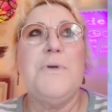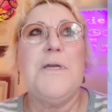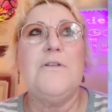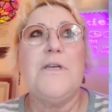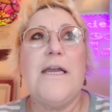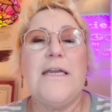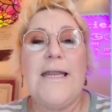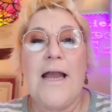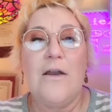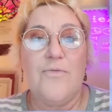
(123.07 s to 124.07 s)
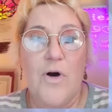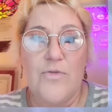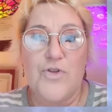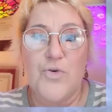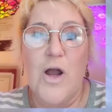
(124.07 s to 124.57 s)
being taken out of all
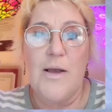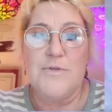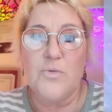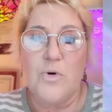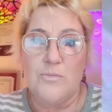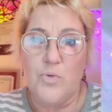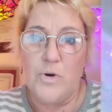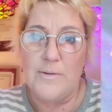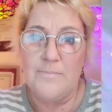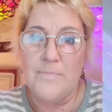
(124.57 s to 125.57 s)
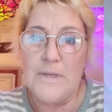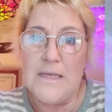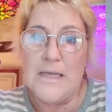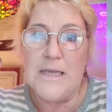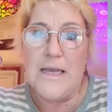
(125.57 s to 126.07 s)
the tribes at one point.
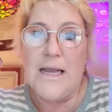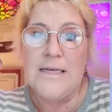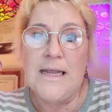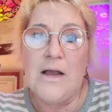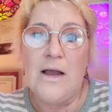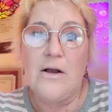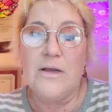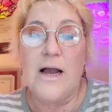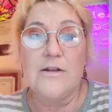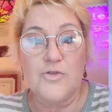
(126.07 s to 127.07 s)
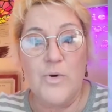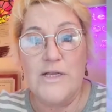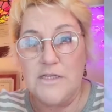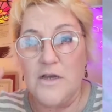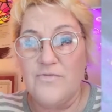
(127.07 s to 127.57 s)
And now how God is
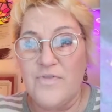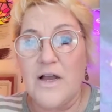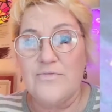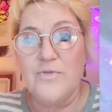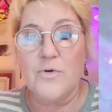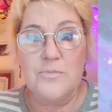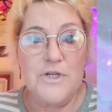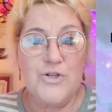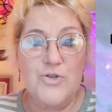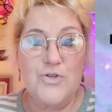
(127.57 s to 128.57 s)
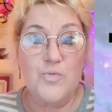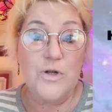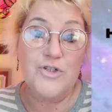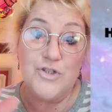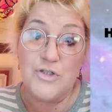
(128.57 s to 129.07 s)
raising up fivefold ministers,
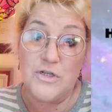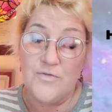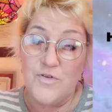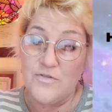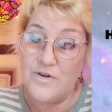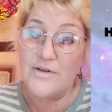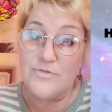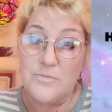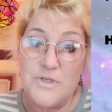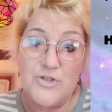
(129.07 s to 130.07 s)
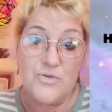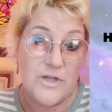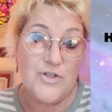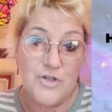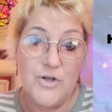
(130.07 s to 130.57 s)
which is, if you're a fivefold minister,
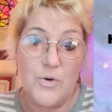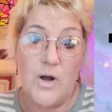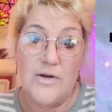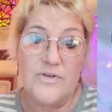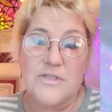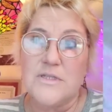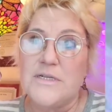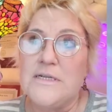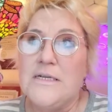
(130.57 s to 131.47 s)
that's you, obviously.